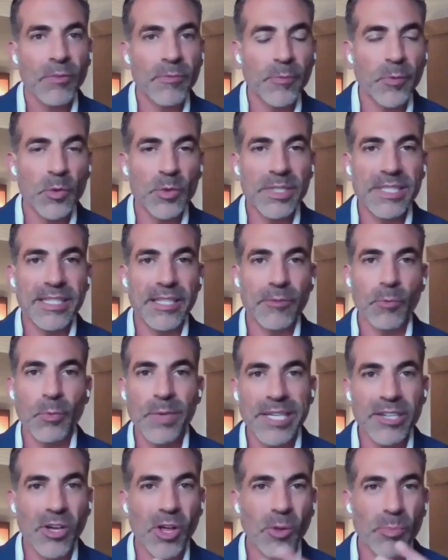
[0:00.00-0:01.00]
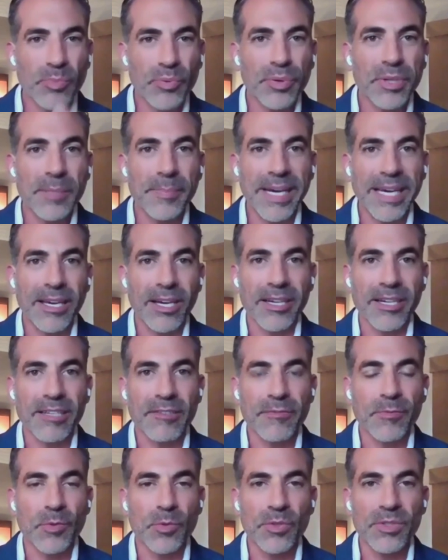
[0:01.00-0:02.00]
foods that we call prebiotic
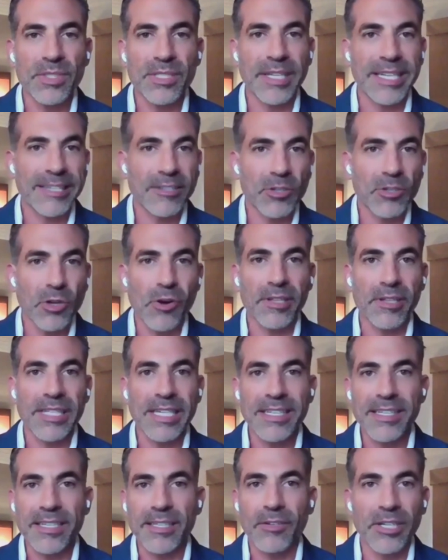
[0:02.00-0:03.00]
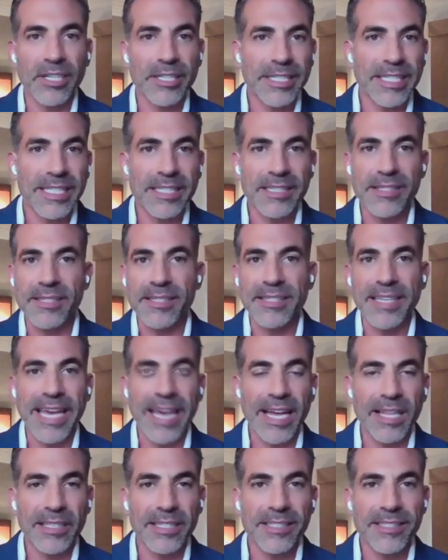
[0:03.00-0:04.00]
foods like garlic, onions,
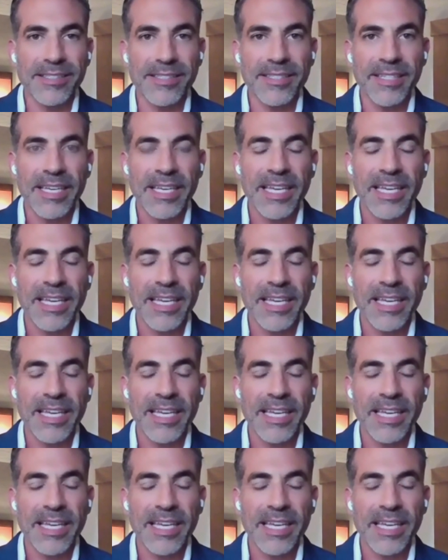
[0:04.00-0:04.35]
scallions,